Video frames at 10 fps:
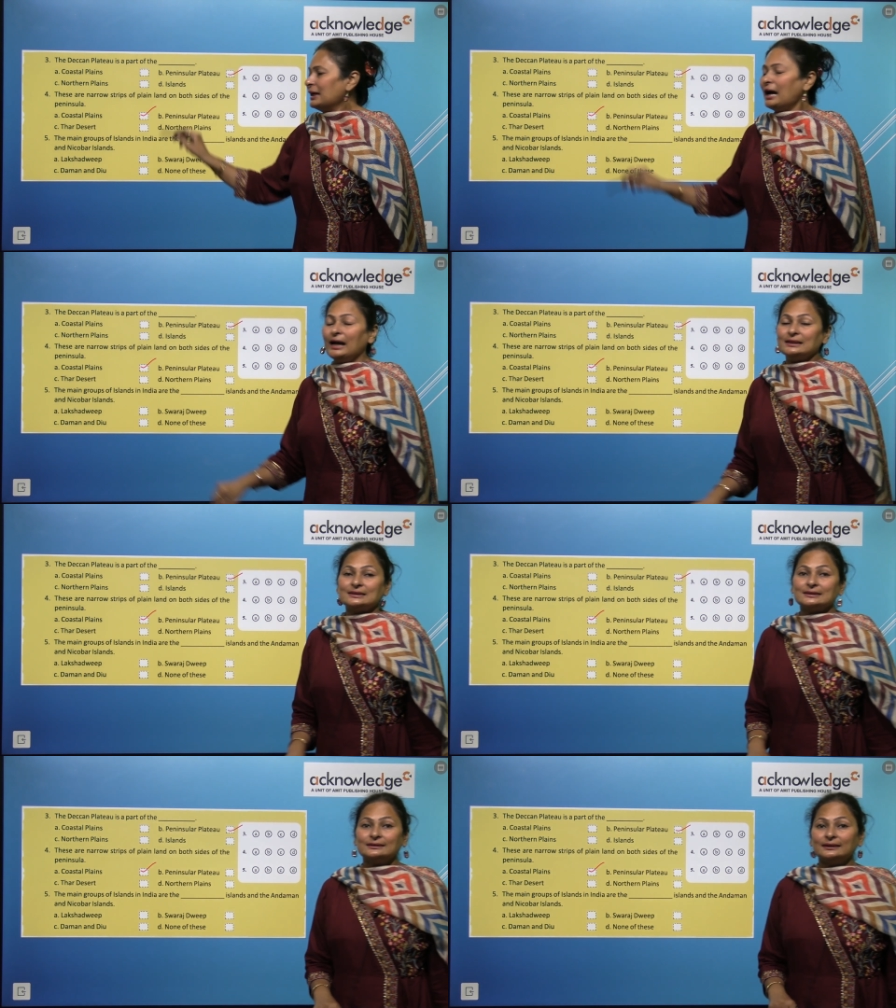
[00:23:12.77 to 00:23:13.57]
The
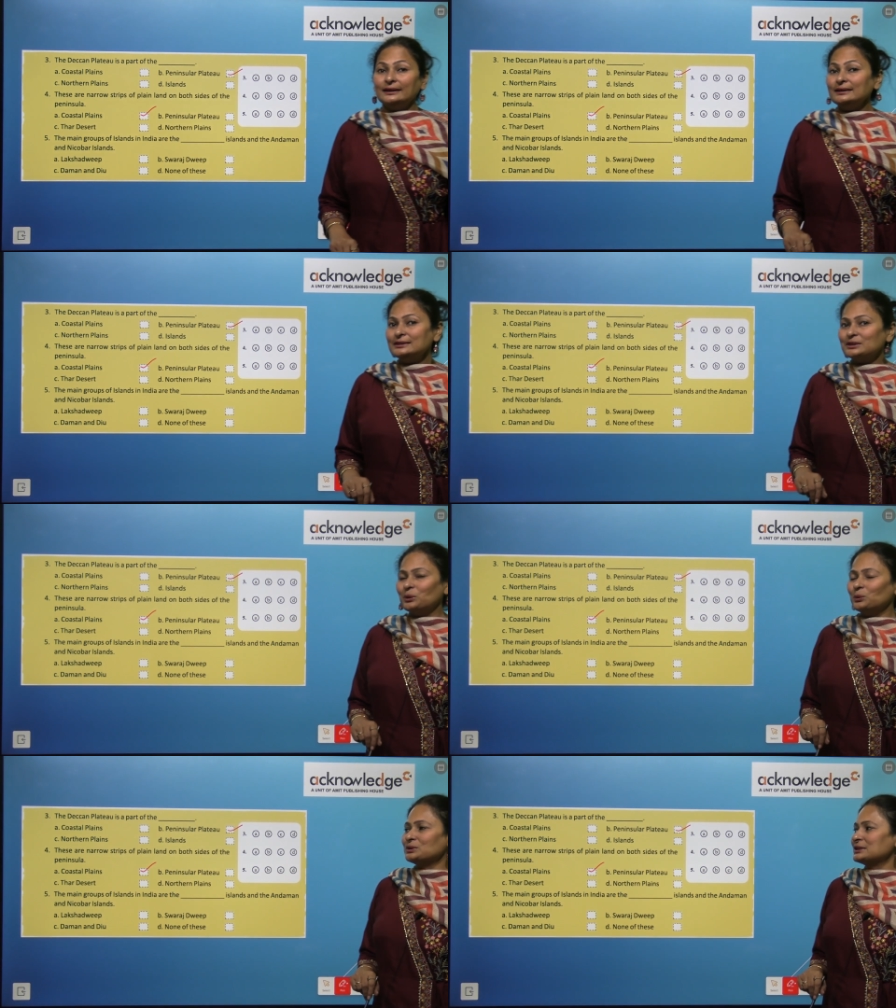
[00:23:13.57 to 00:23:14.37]
answer is
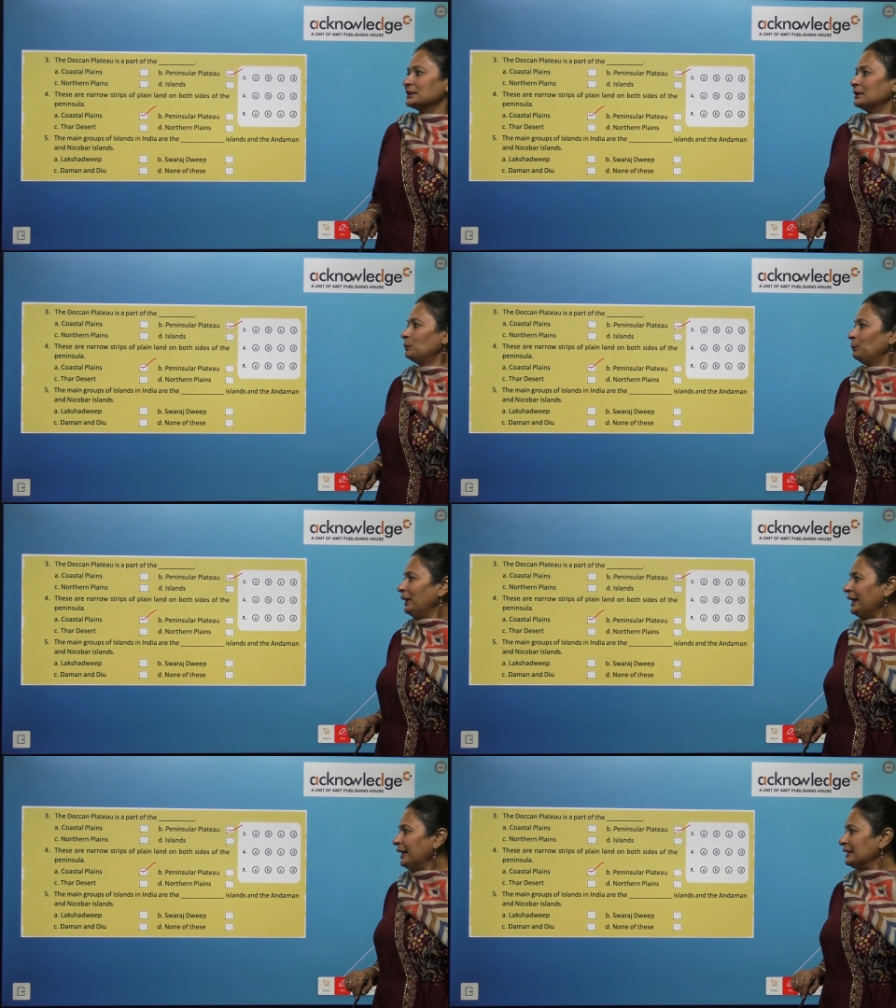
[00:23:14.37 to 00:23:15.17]
coastal
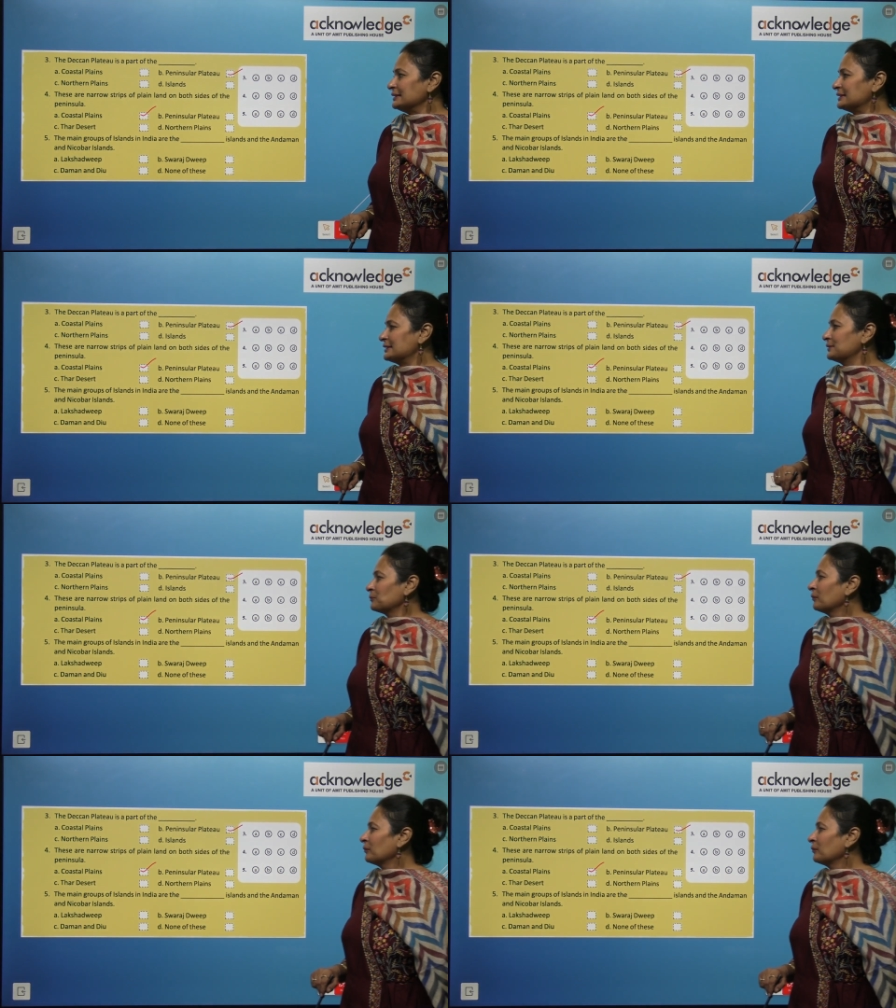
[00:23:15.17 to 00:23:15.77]
plains.